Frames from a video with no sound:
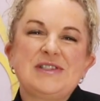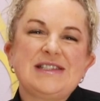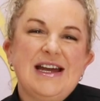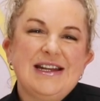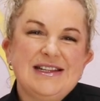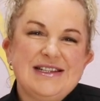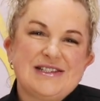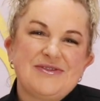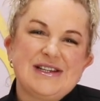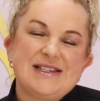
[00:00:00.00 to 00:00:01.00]
starting
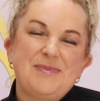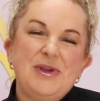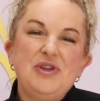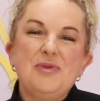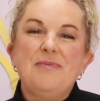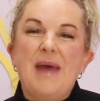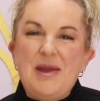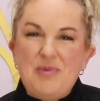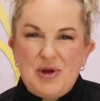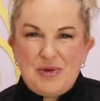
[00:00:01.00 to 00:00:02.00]
this recipe, you may
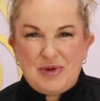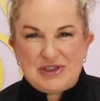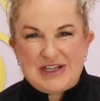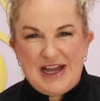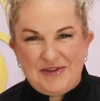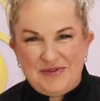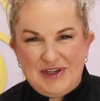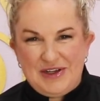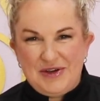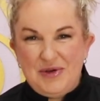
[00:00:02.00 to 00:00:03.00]
want to watch our
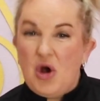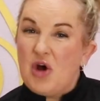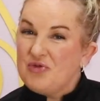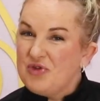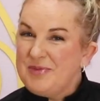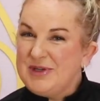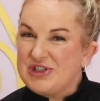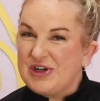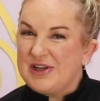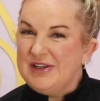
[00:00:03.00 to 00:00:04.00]
video on ruby
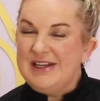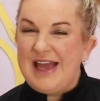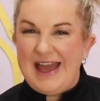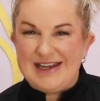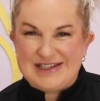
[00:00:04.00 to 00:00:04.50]
chocolate and